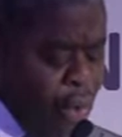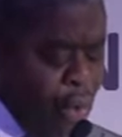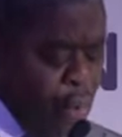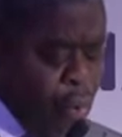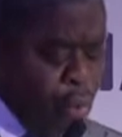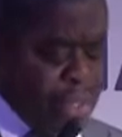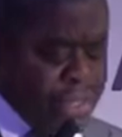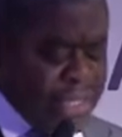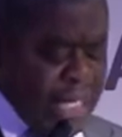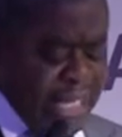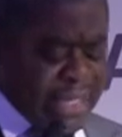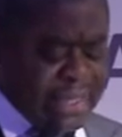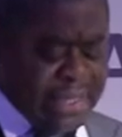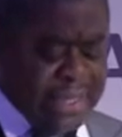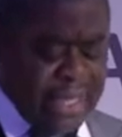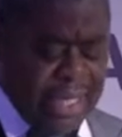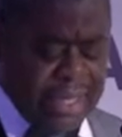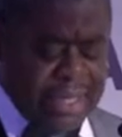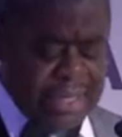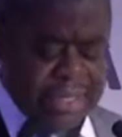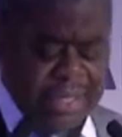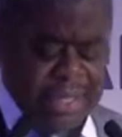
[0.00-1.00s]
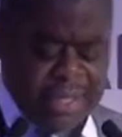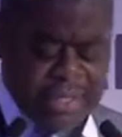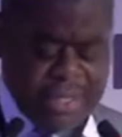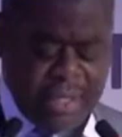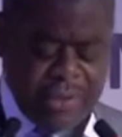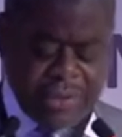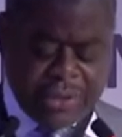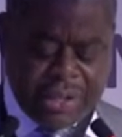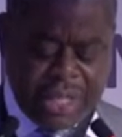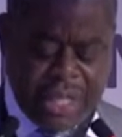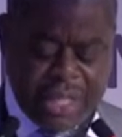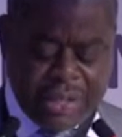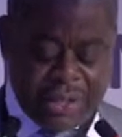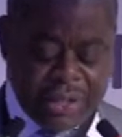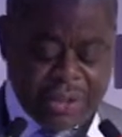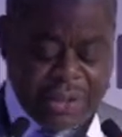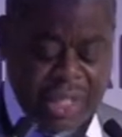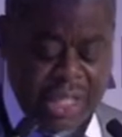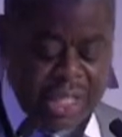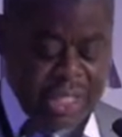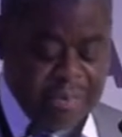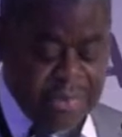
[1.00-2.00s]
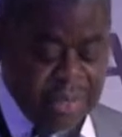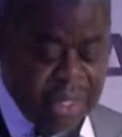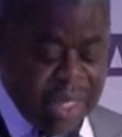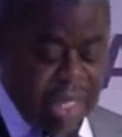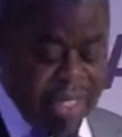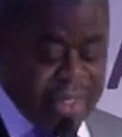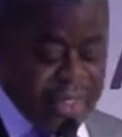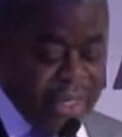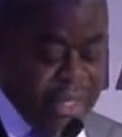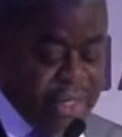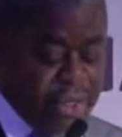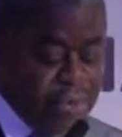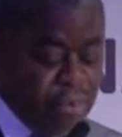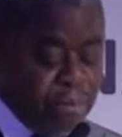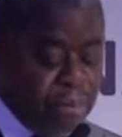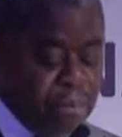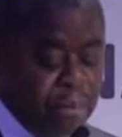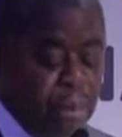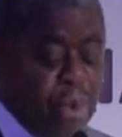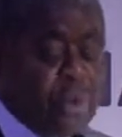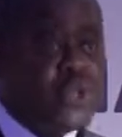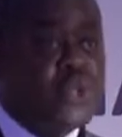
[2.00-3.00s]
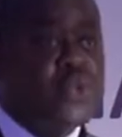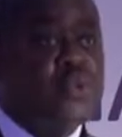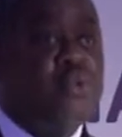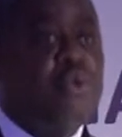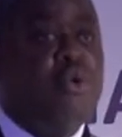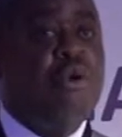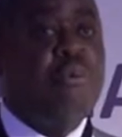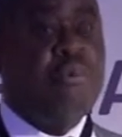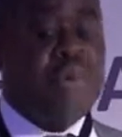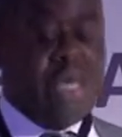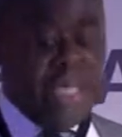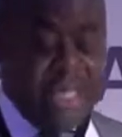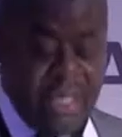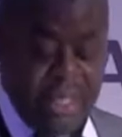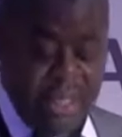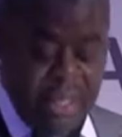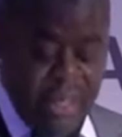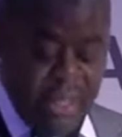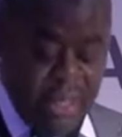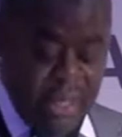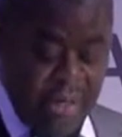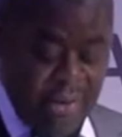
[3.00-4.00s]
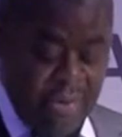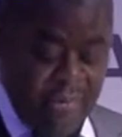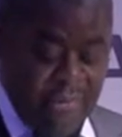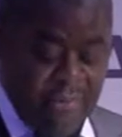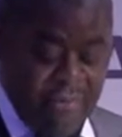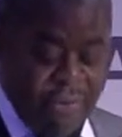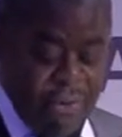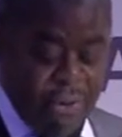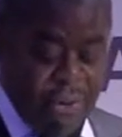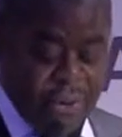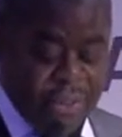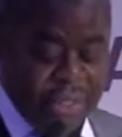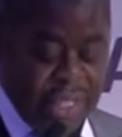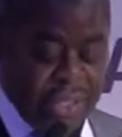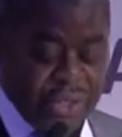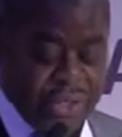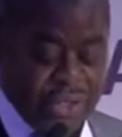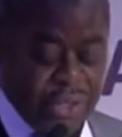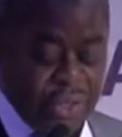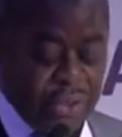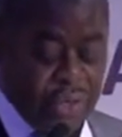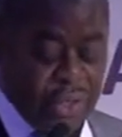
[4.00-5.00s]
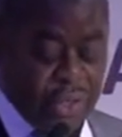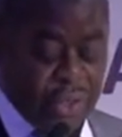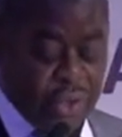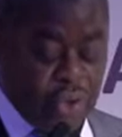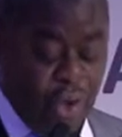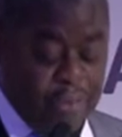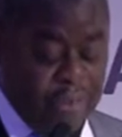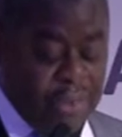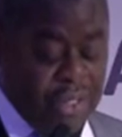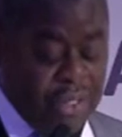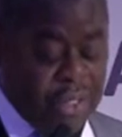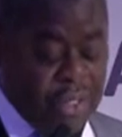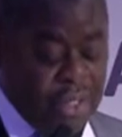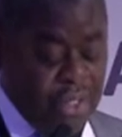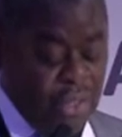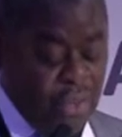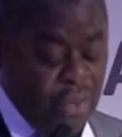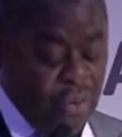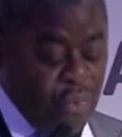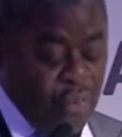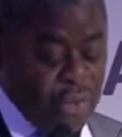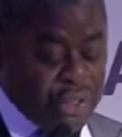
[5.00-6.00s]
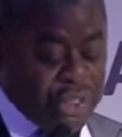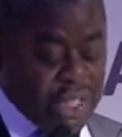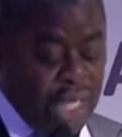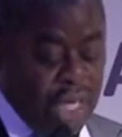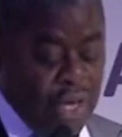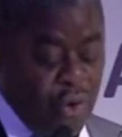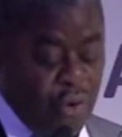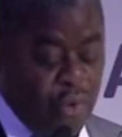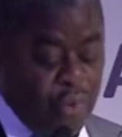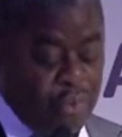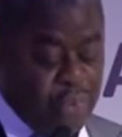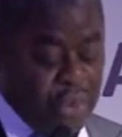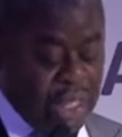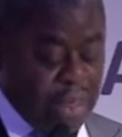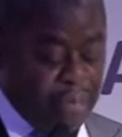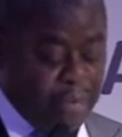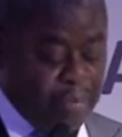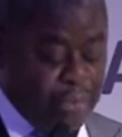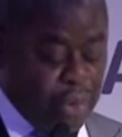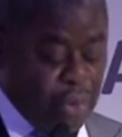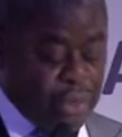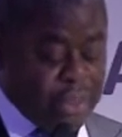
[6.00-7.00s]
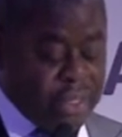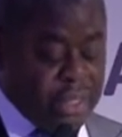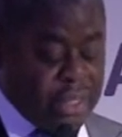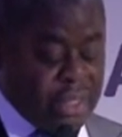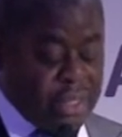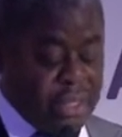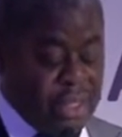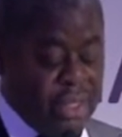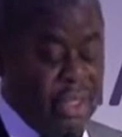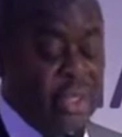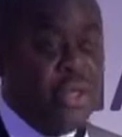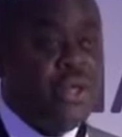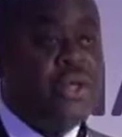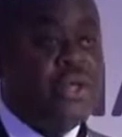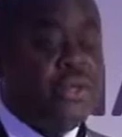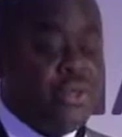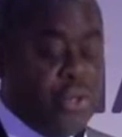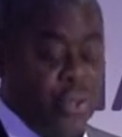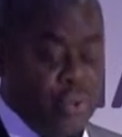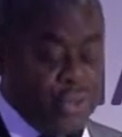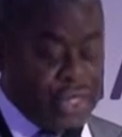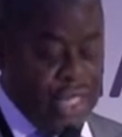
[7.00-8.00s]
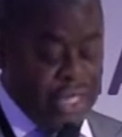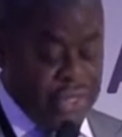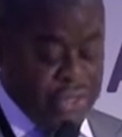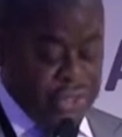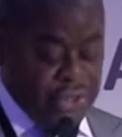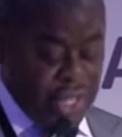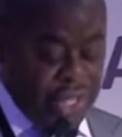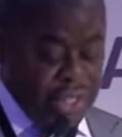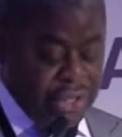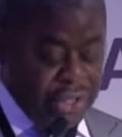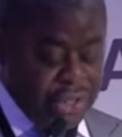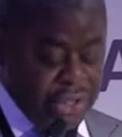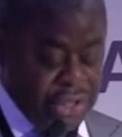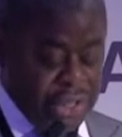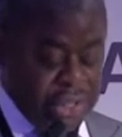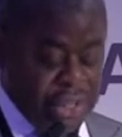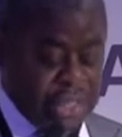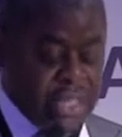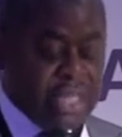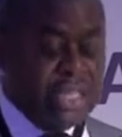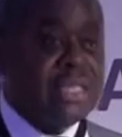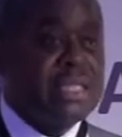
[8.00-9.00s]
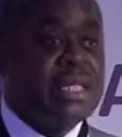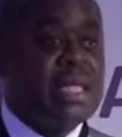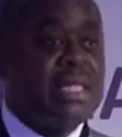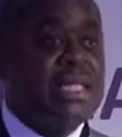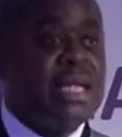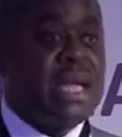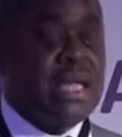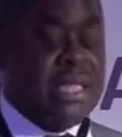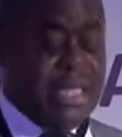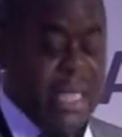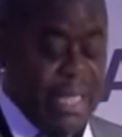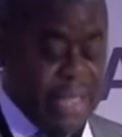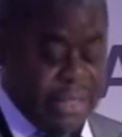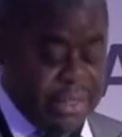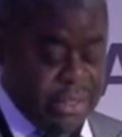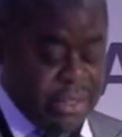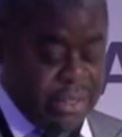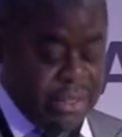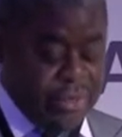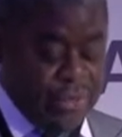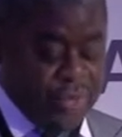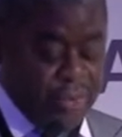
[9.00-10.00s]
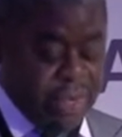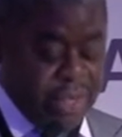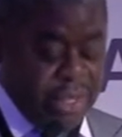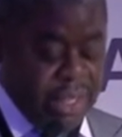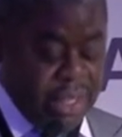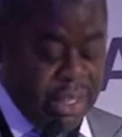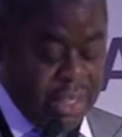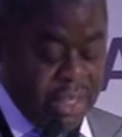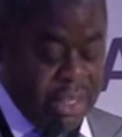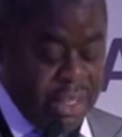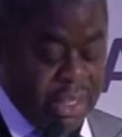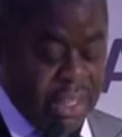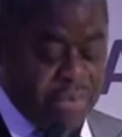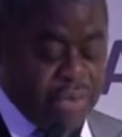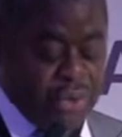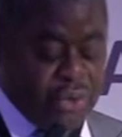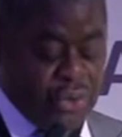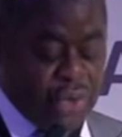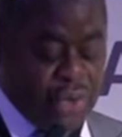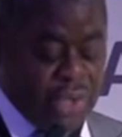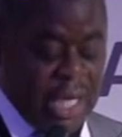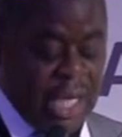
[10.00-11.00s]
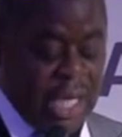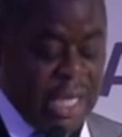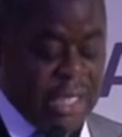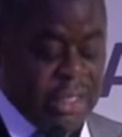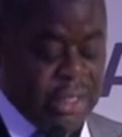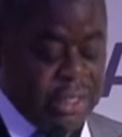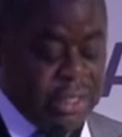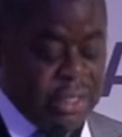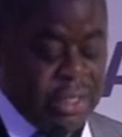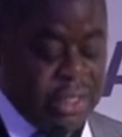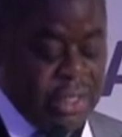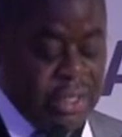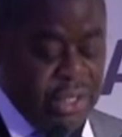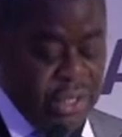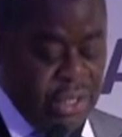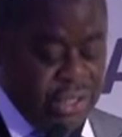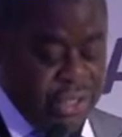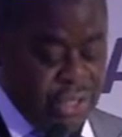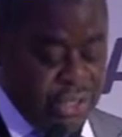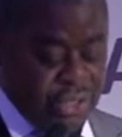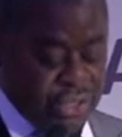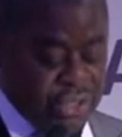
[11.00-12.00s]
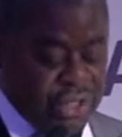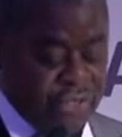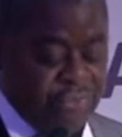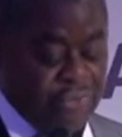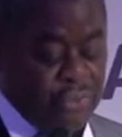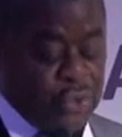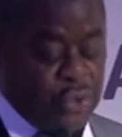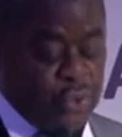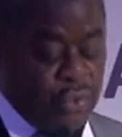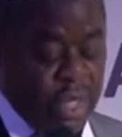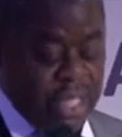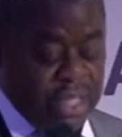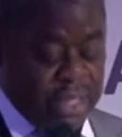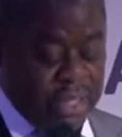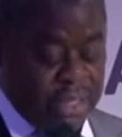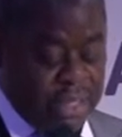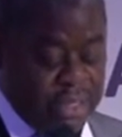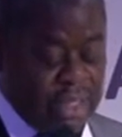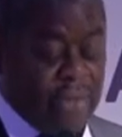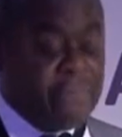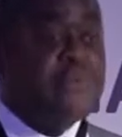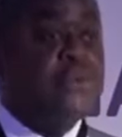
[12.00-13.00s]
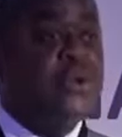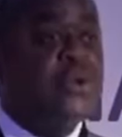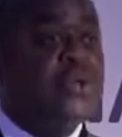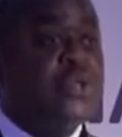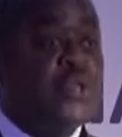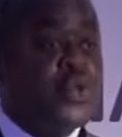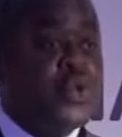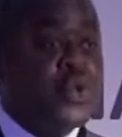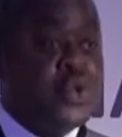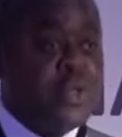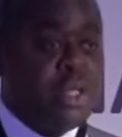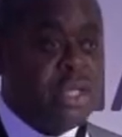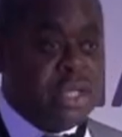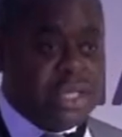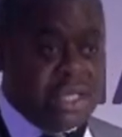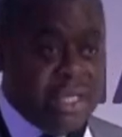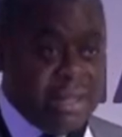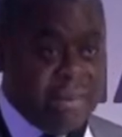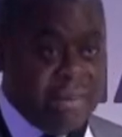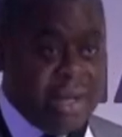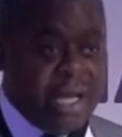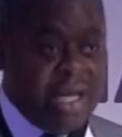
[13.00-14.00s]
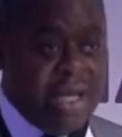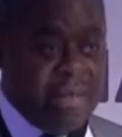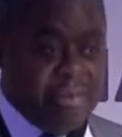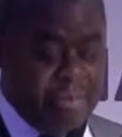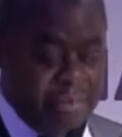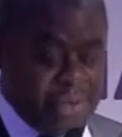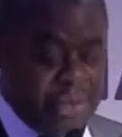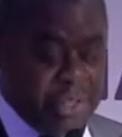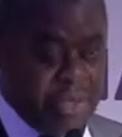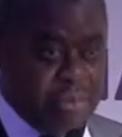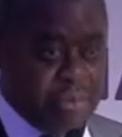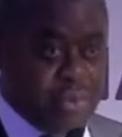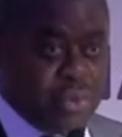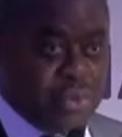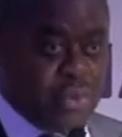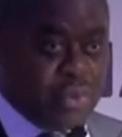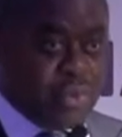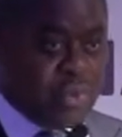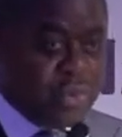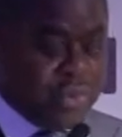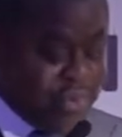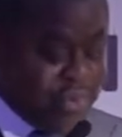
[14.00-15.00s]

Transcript: With that said, distinguished ladies and gentlemen, I thank you most warmly for your attention to a topic which I hope will embolden those exchanges that are yet to be demutualized. Je vous souhaite de fructueux débats. Merci beaucoup.